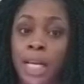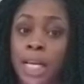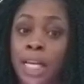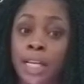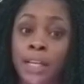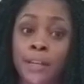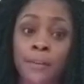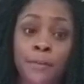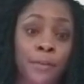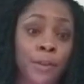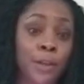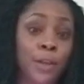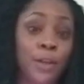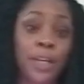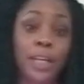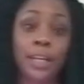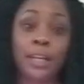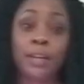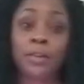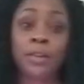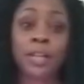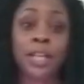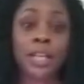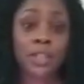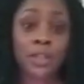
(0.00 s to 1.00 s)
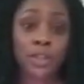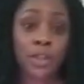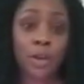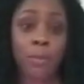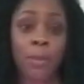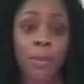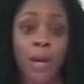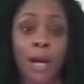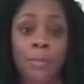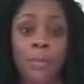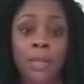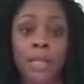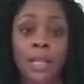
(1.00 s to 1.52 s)
If you ain't gonna kiss your
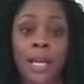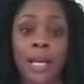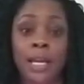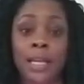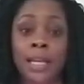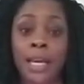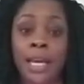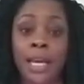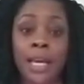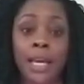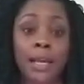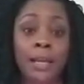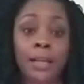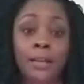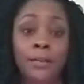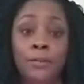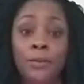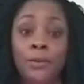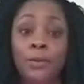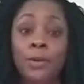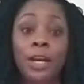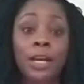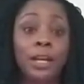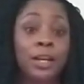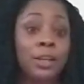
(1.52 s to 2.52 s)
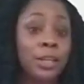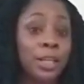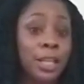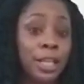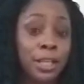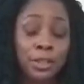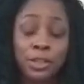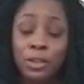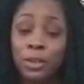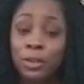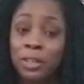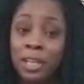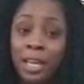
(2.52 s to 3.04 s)
mama like that, if you're not gonna
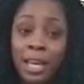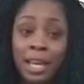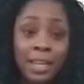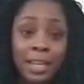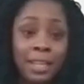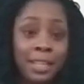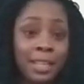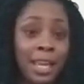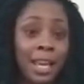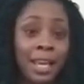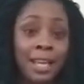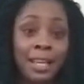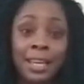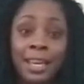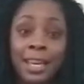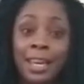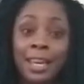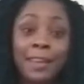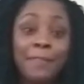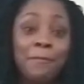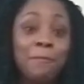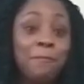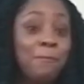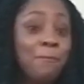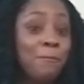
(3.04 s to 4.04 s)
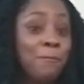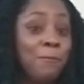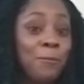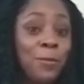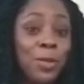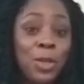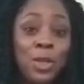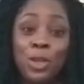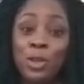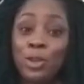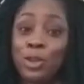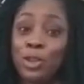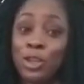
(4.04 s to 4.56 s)
kiss your daddy like that,
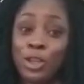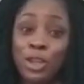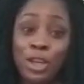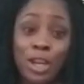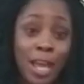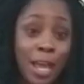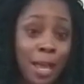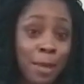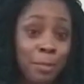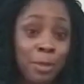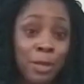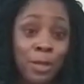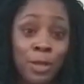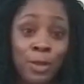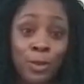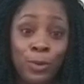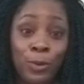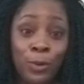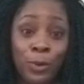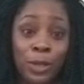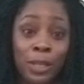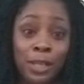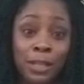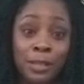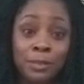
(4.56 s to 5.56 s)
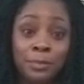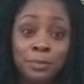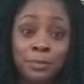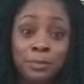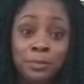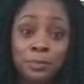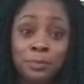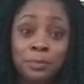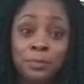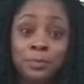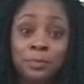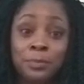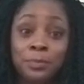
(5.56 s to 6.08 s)
you should not be doing
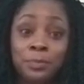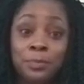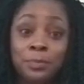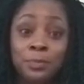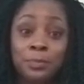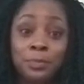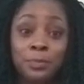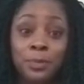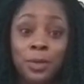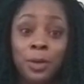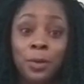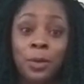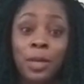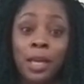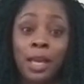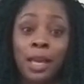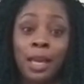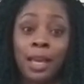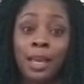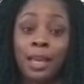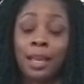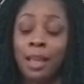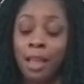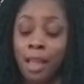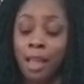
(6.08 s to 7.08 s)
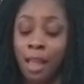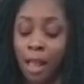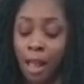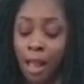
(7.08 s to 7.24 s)
it. Okay?